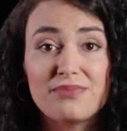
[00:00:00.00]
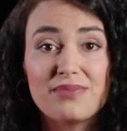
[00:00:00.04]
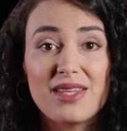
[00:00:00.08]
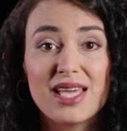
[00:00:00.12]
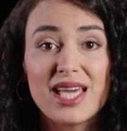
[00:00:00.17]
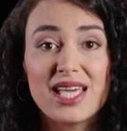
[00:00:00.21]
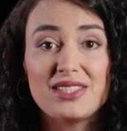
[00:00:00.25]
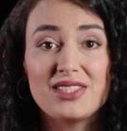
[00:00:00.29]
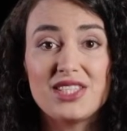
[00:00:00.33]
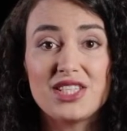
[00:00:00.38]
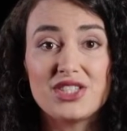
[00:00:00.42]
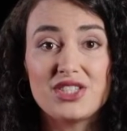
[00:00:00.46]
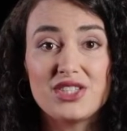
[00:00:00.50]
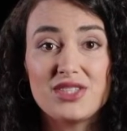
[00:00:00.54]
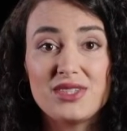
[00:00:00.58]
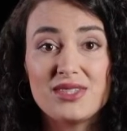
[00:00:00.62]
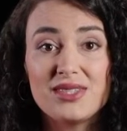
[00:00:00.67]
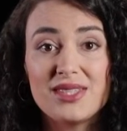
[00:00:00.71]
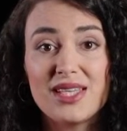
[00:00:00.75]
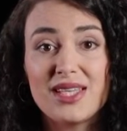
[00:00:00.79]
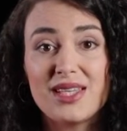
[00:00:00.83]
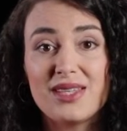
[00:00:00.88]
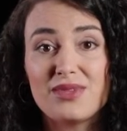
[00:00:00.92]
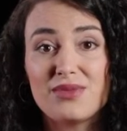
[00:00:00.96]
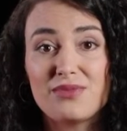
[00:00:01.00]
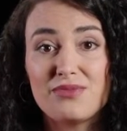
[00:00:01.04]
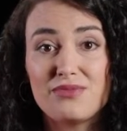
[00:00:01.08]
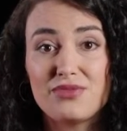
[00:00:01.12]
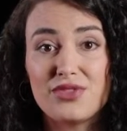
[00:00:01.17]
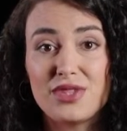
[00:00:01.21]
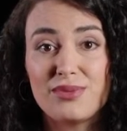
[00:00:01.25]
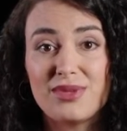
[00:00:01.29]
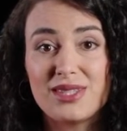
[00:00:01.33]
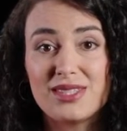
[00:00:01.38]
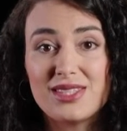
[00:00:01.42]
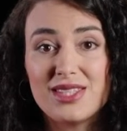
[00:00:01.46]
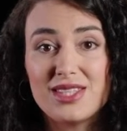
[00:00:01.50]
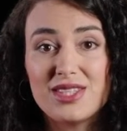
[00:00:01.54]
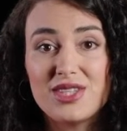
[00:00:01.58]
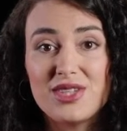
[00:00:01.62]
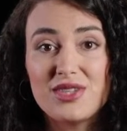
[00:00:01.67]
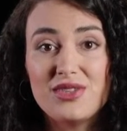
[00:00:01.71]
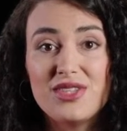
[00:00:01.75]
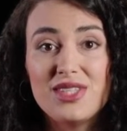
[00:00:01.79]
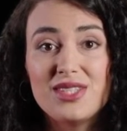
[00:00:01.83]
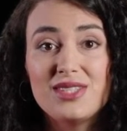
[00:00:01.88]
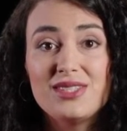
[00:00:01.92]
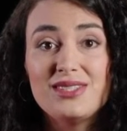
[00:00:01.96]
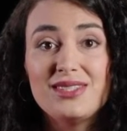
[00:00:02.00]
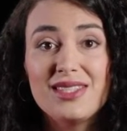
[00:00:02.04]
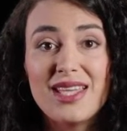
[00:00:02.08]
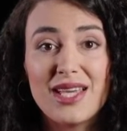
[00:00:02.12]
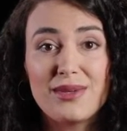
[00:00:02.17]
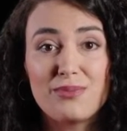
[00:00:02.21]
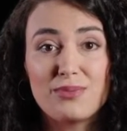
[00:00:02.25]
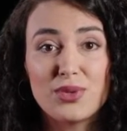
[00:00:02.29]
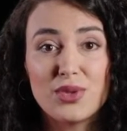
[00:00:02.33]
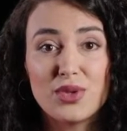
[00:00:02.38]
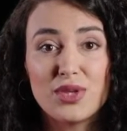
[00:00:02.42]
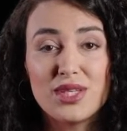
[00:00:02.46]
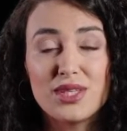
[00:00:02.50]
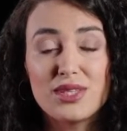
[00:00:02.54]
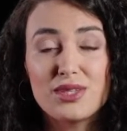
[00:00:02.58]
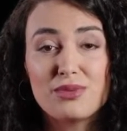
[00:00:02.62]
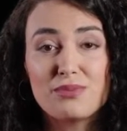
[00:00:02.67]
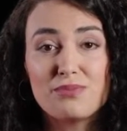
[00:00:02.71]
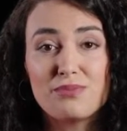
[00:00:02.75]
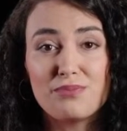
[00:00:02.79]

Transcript: Additionally, from a security standpoint,